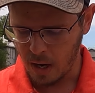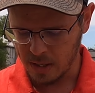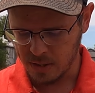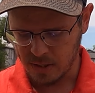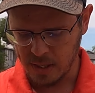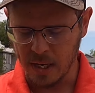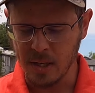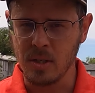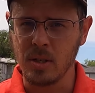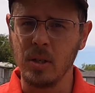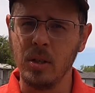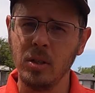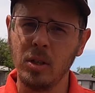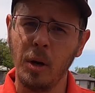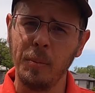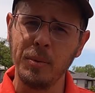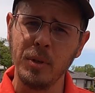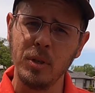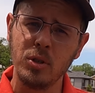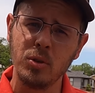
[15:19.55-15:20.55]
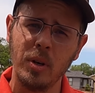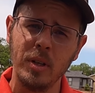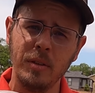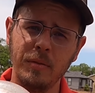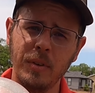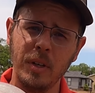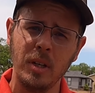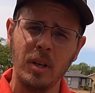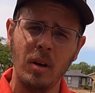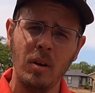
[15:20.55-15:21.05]
Uh, stay tuned. Hope you enjoyed
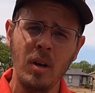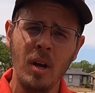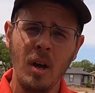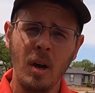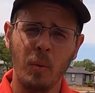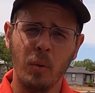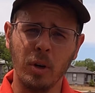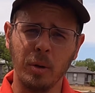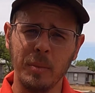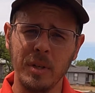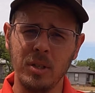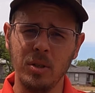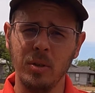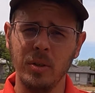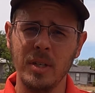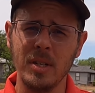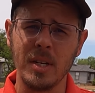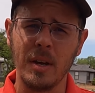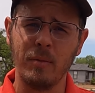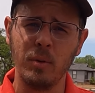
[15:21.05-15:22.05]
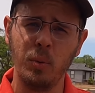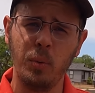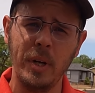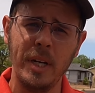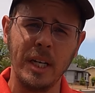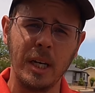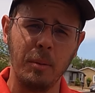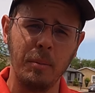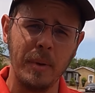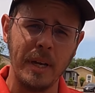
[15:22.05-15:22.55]
the video. We're going to be doing these every
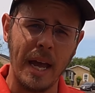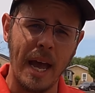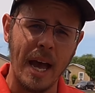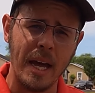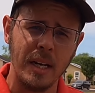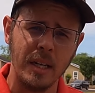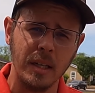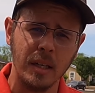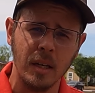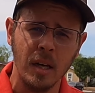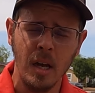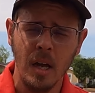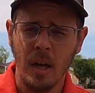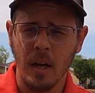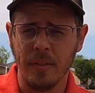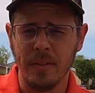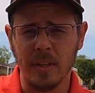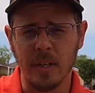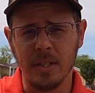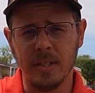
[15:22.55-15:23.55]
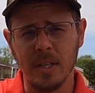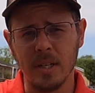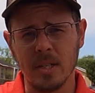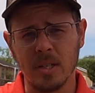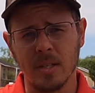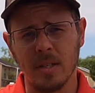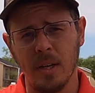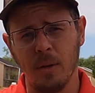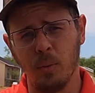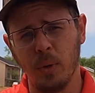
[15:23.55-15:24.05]
week. I'm going to be adding the
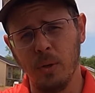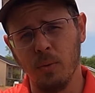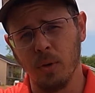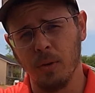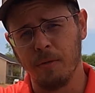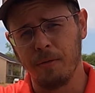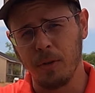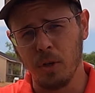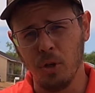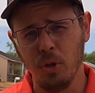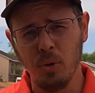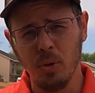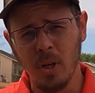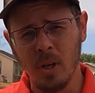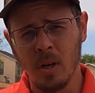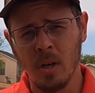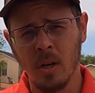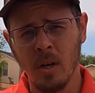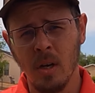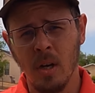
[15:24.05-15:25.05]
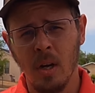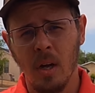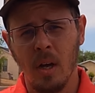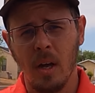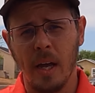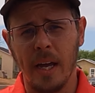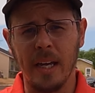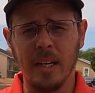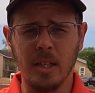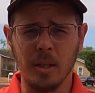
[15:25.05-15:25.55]
discs that we reviewed
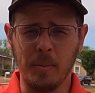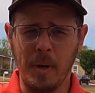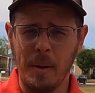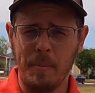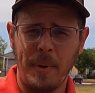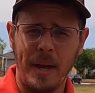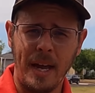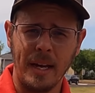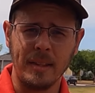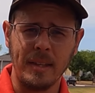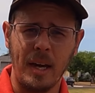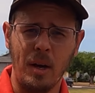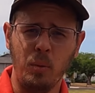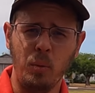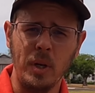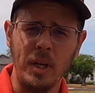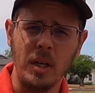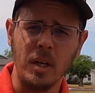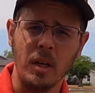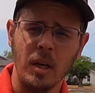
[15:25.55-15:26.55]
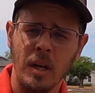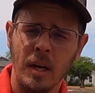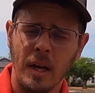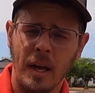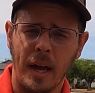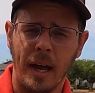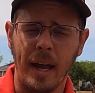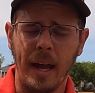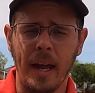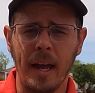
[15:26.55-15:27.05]
into my bag that week,
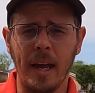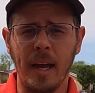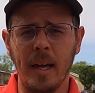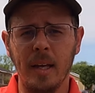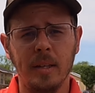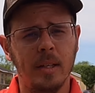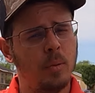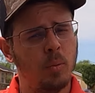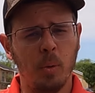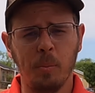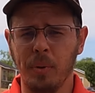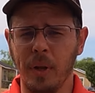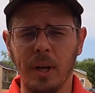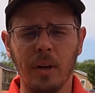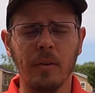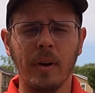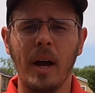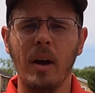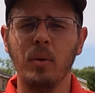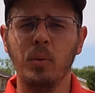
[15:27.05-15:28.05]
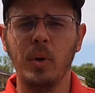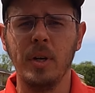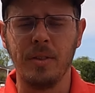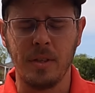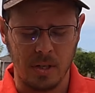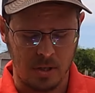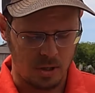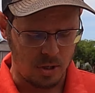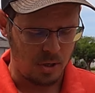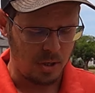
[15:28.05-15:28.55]
and then we'll play around
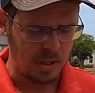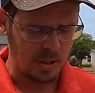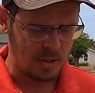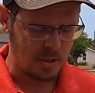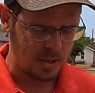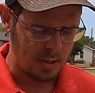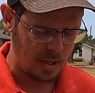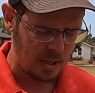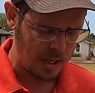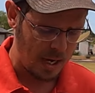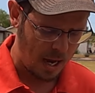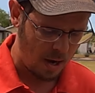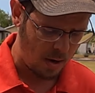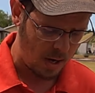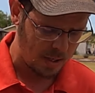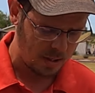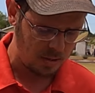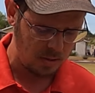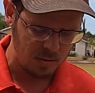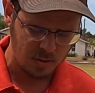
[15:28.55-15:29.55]
with it so you can see how I